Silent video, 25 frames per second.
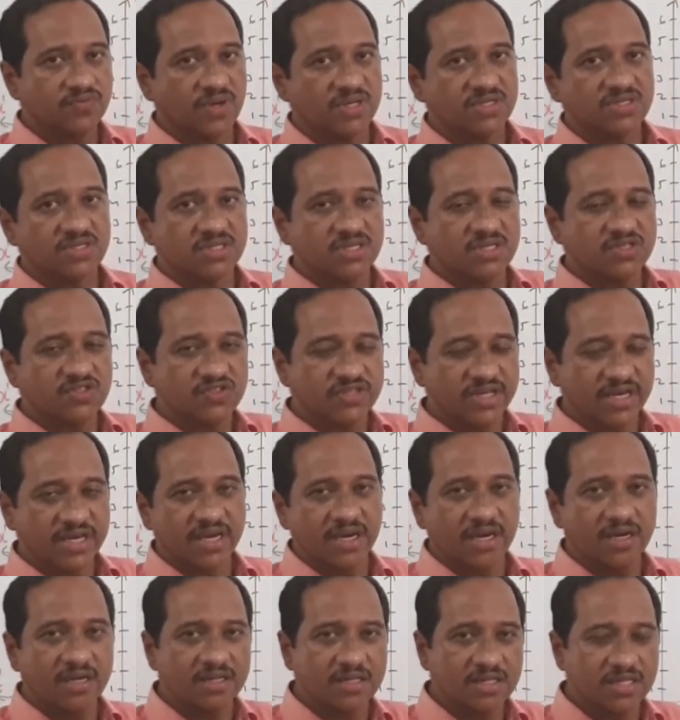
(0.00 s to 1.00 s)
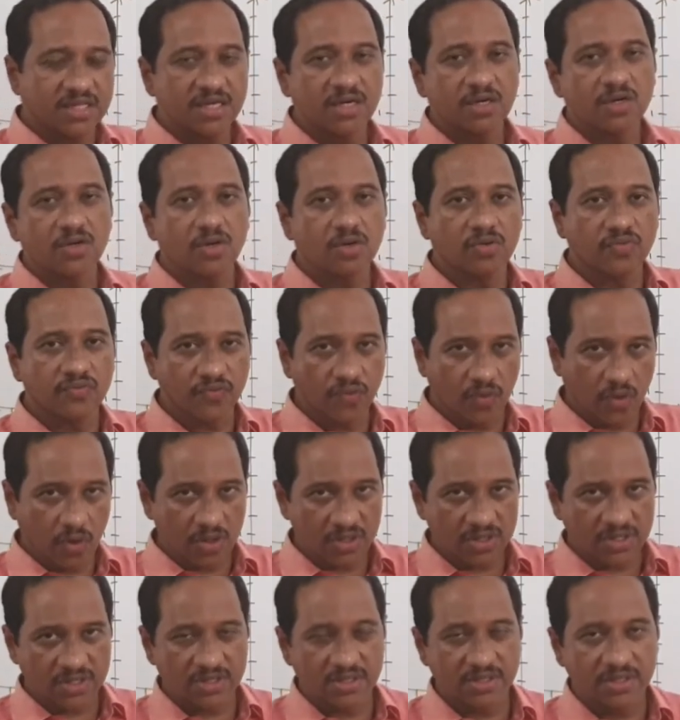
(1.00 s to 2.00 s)
first, second, third or
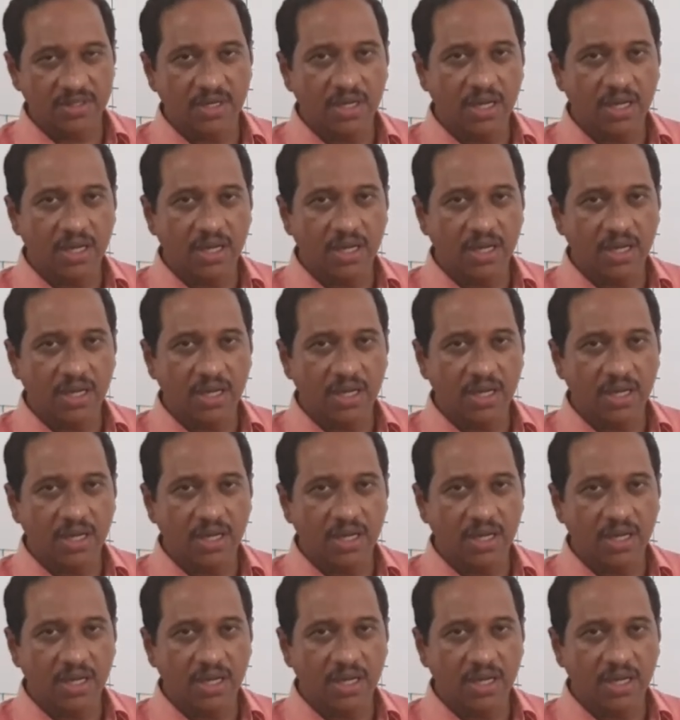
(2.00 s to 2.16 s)
fourth,